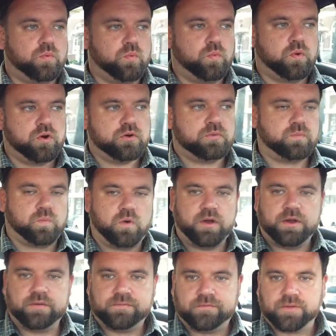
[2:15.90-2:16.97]
were
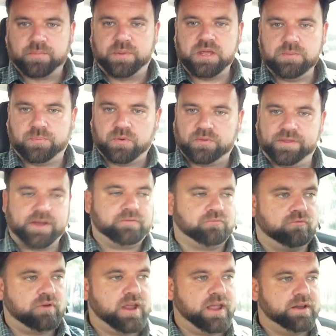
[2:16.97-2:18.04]
one of the people that
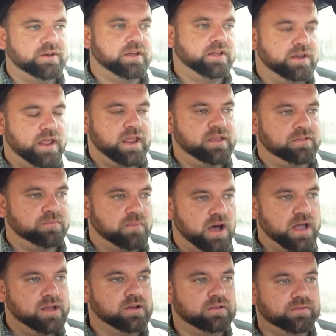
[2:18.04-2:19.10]
ran an 8th
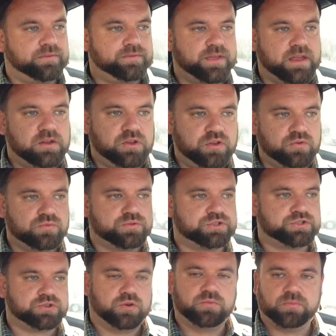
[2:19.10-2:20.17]
mile, thank you
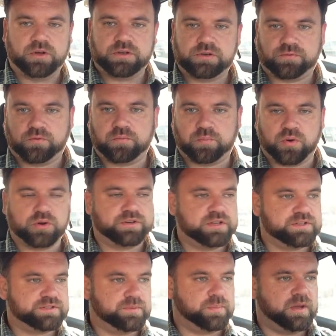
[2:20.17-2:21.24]
so much for
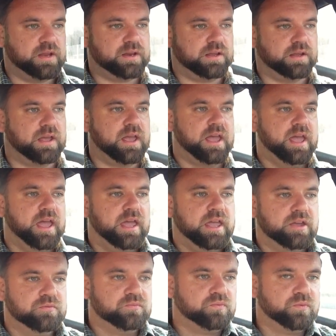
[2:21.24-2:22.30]
participating.
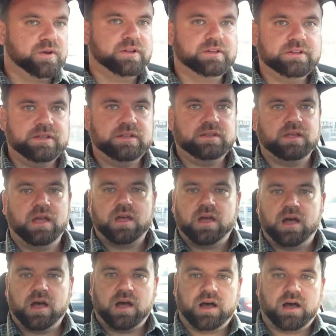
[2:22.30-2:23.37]
It really
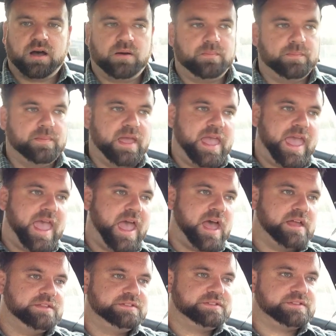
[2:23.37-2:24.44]

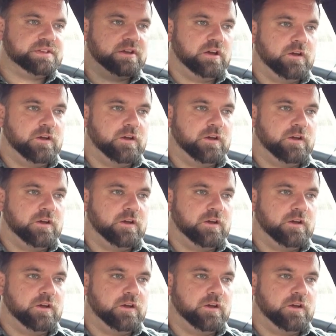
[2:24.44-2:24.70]
adds